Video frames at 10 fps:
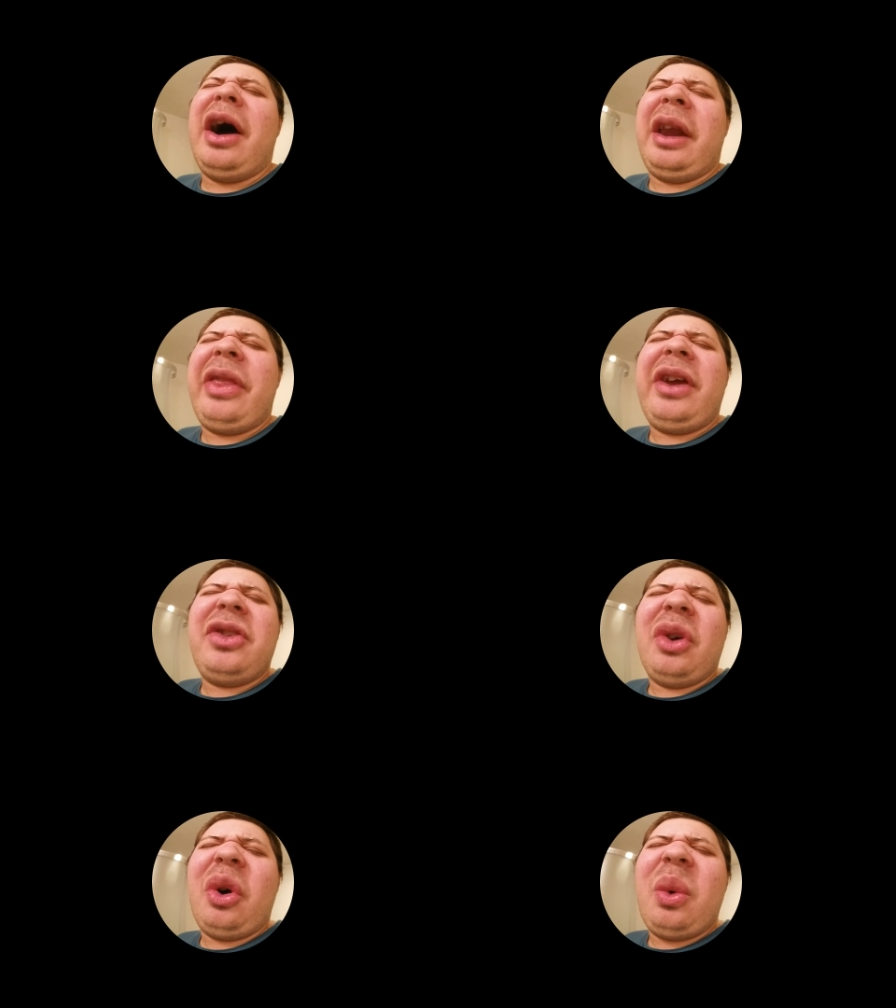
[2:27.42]
on, I think
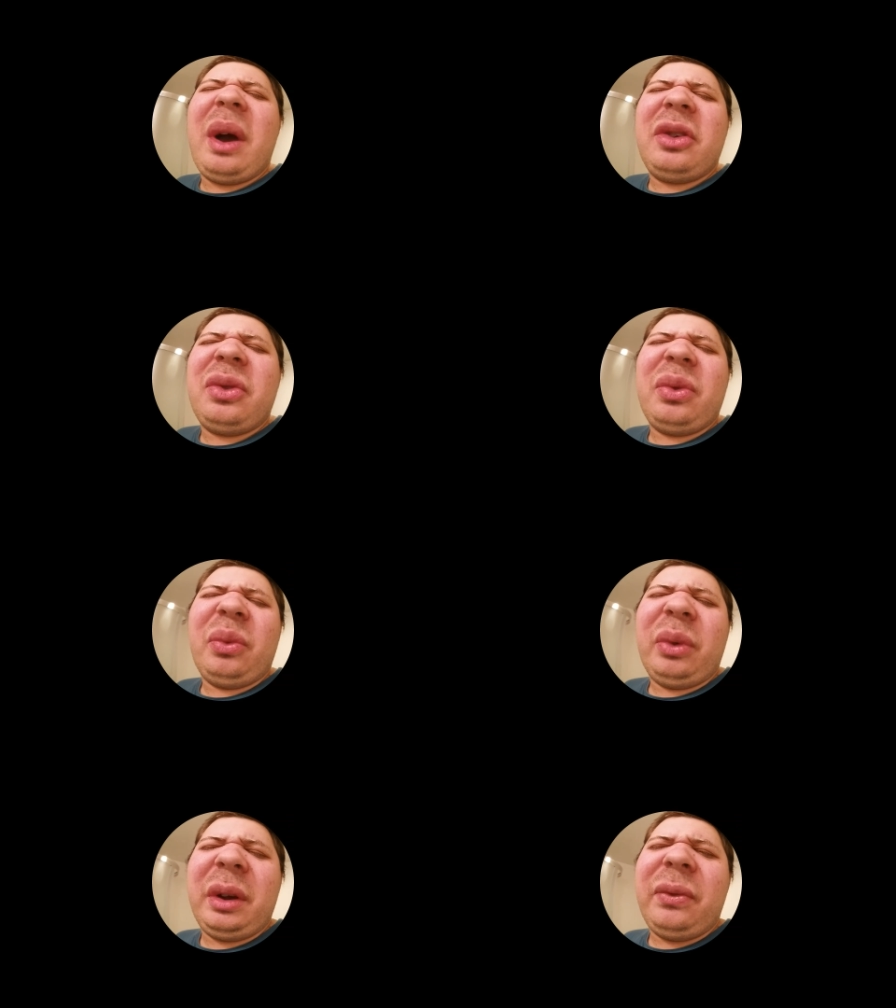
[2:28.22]
it's OS
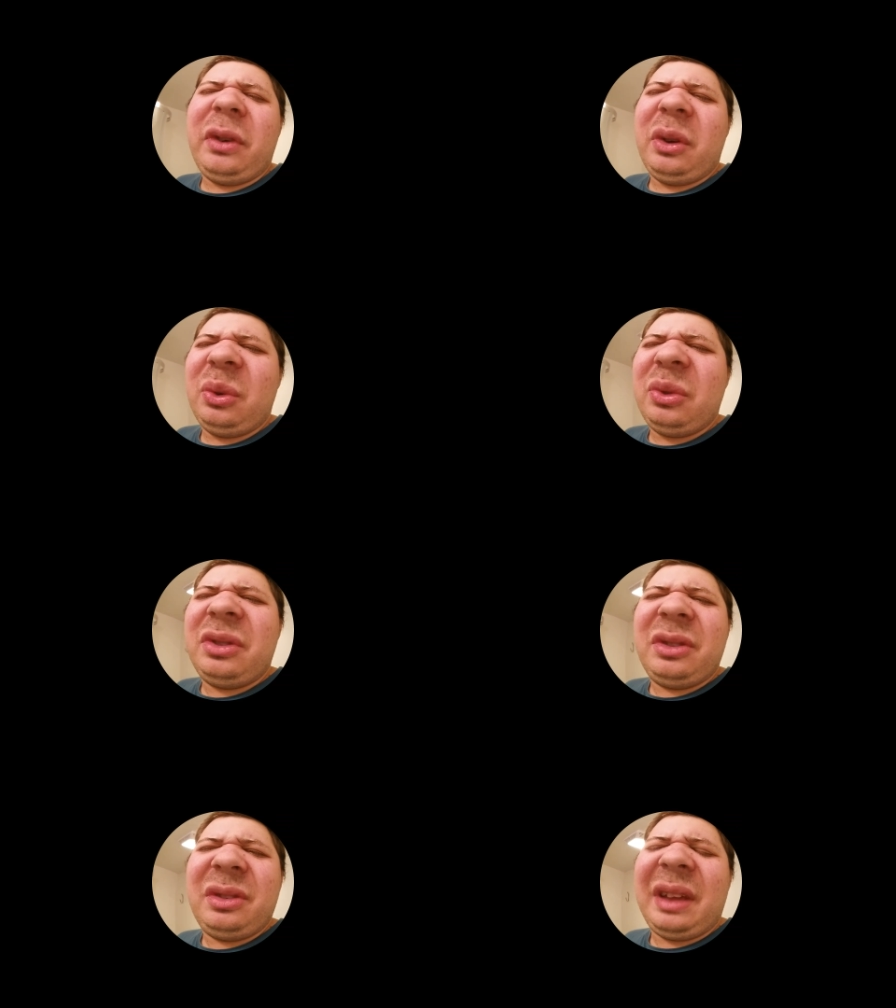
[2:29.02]

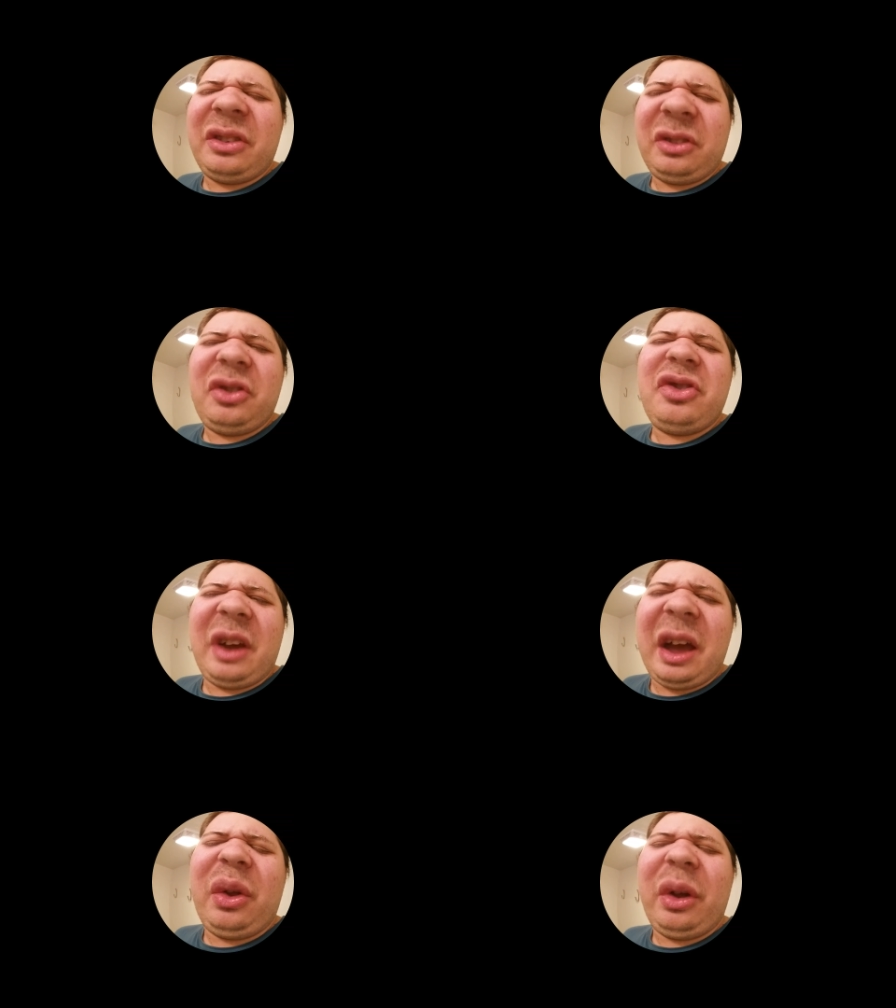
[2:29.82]
Reviews. That's his
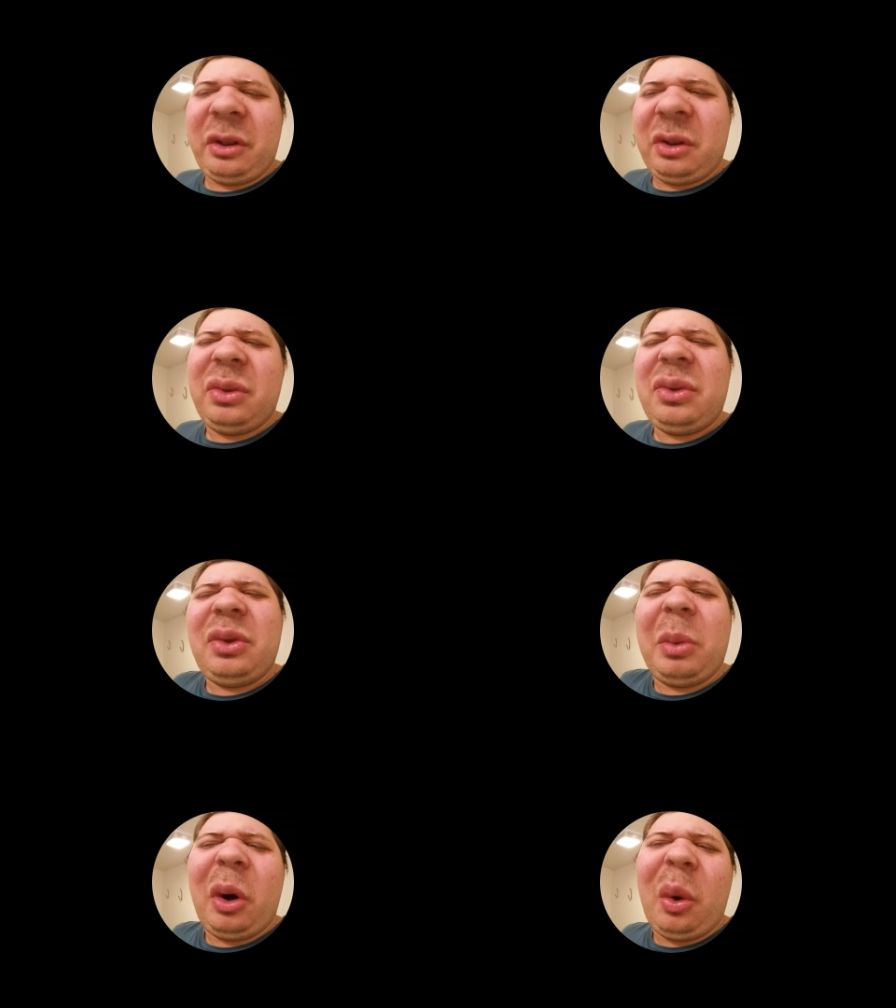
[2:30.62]
channel on
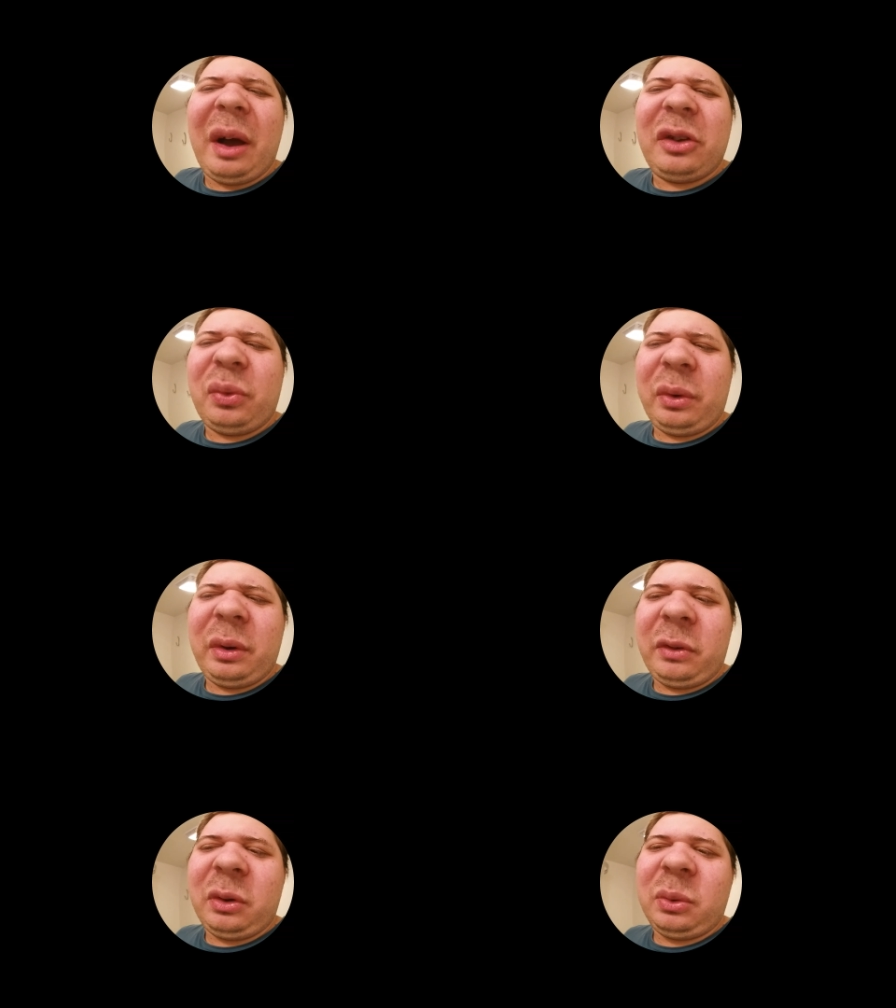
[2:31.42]
YouTube, OS
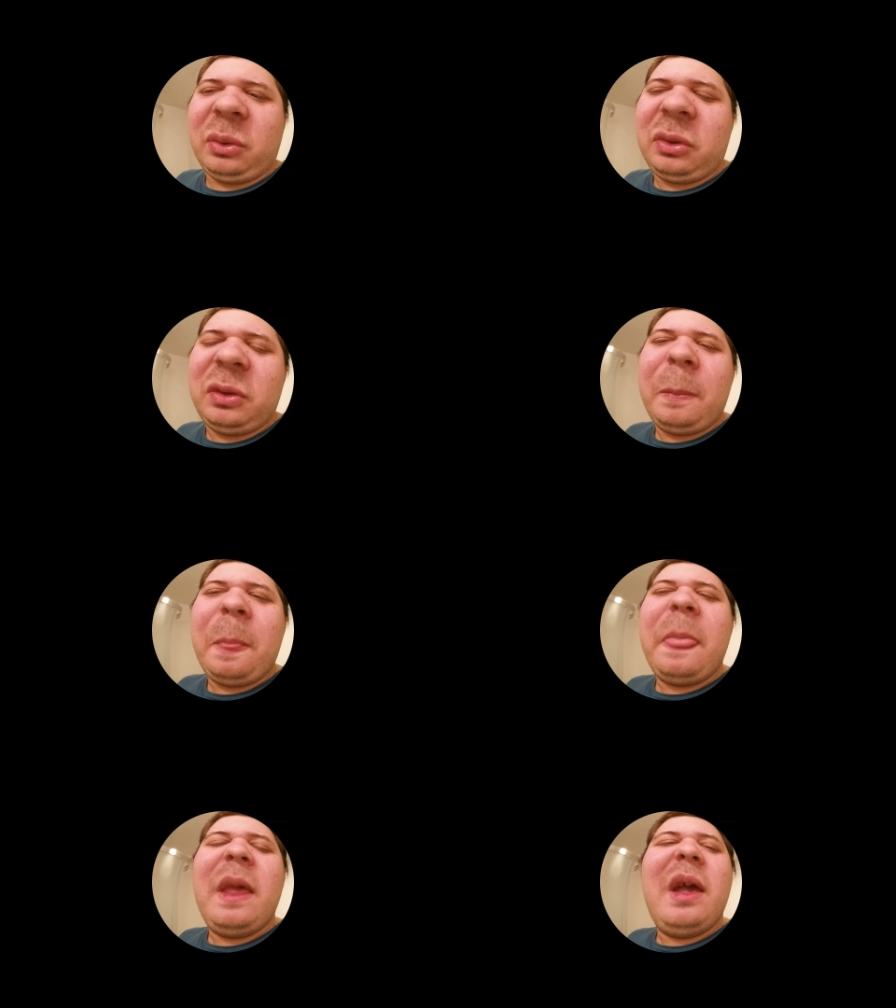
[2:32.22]
Reviews.
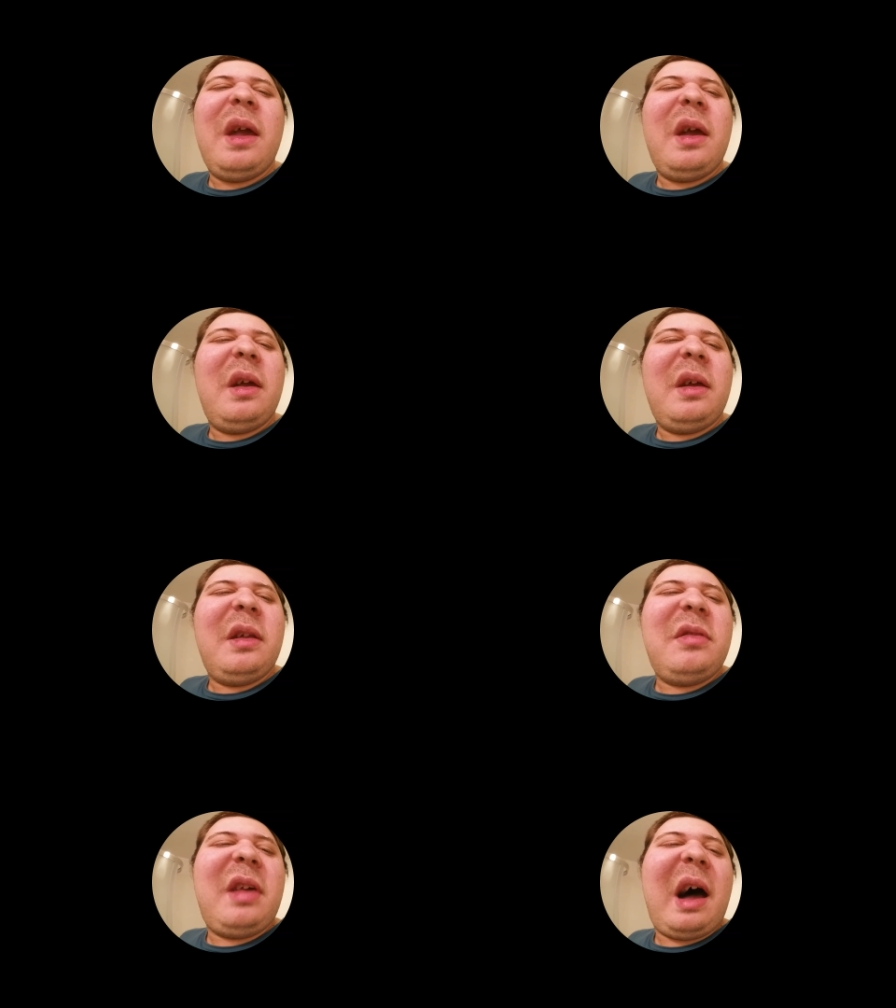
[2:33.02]

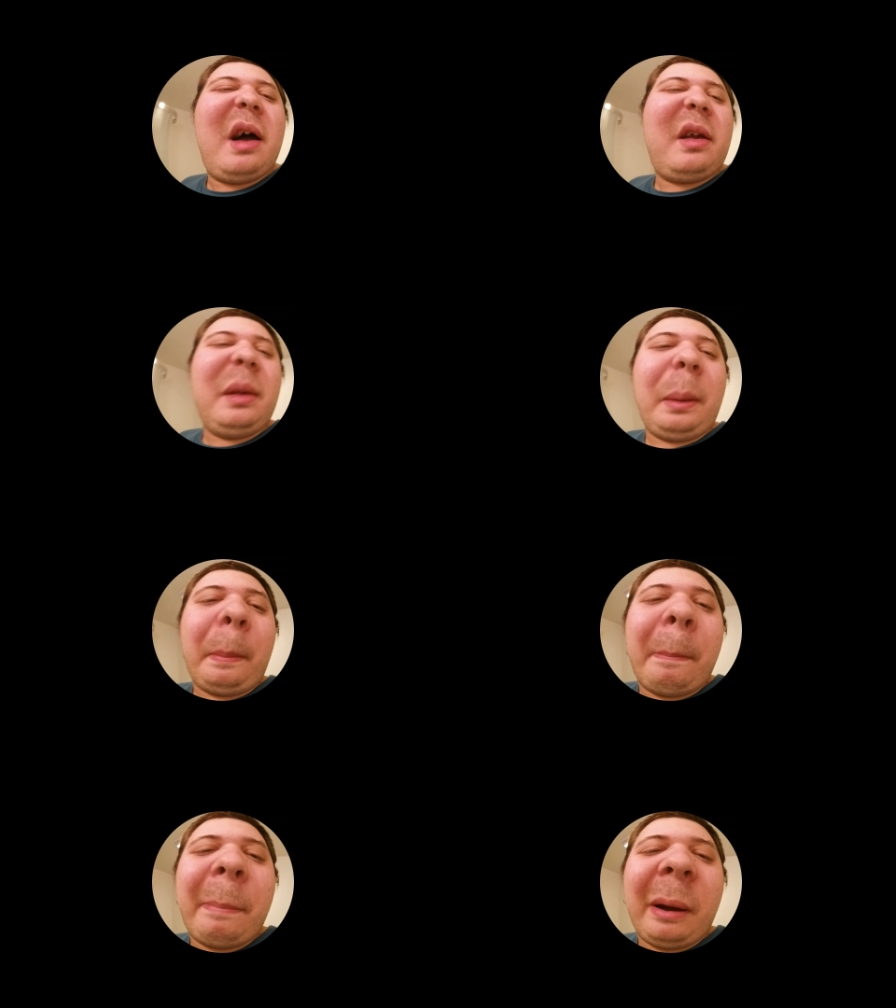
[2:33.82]
Talking
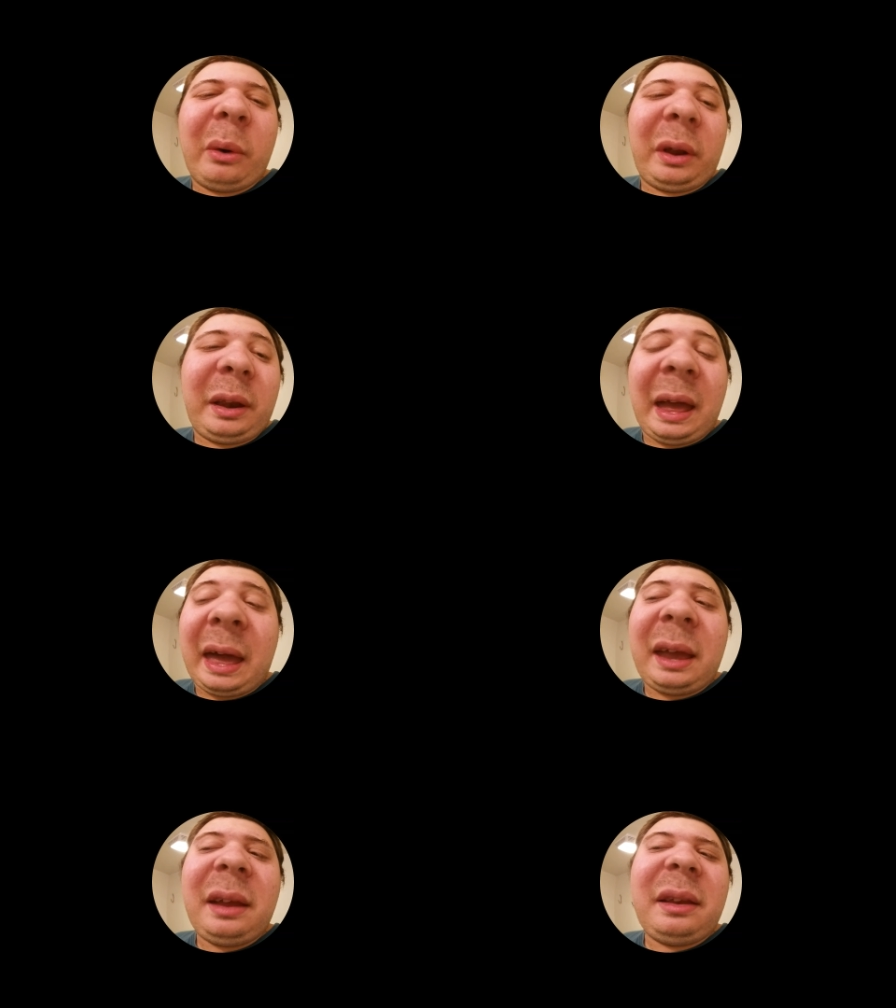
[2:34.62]
about an
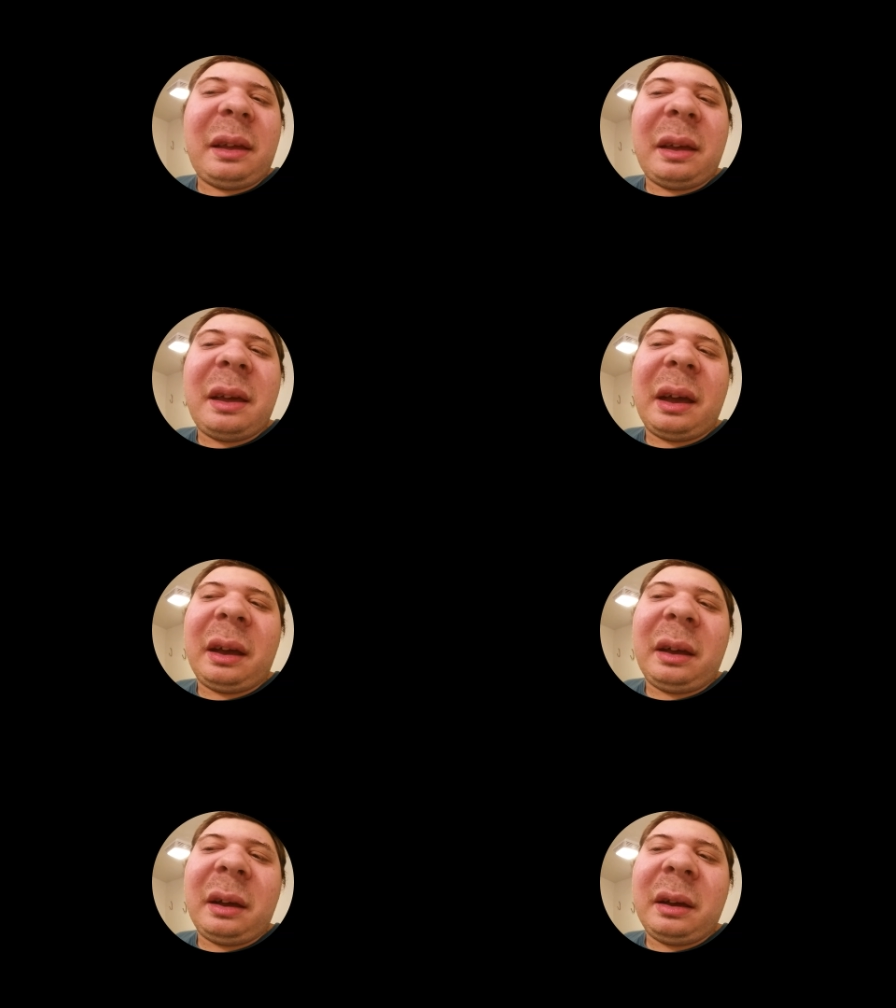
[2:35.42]
8
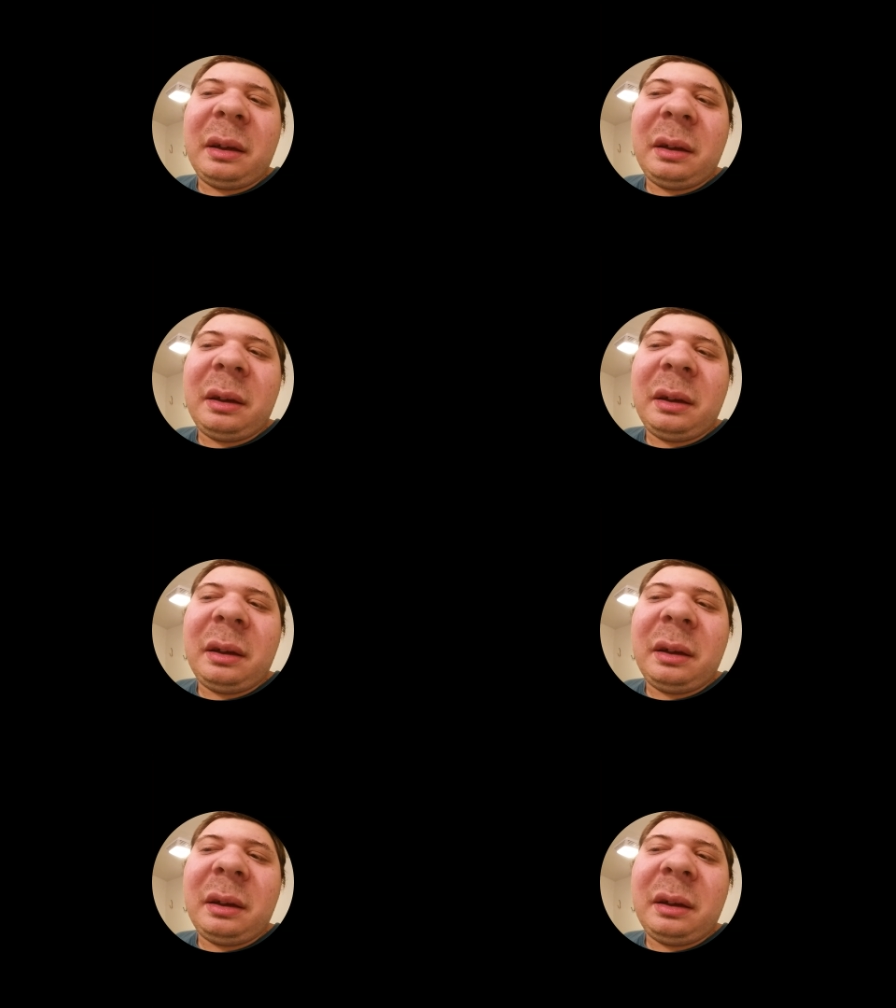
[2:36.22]
gig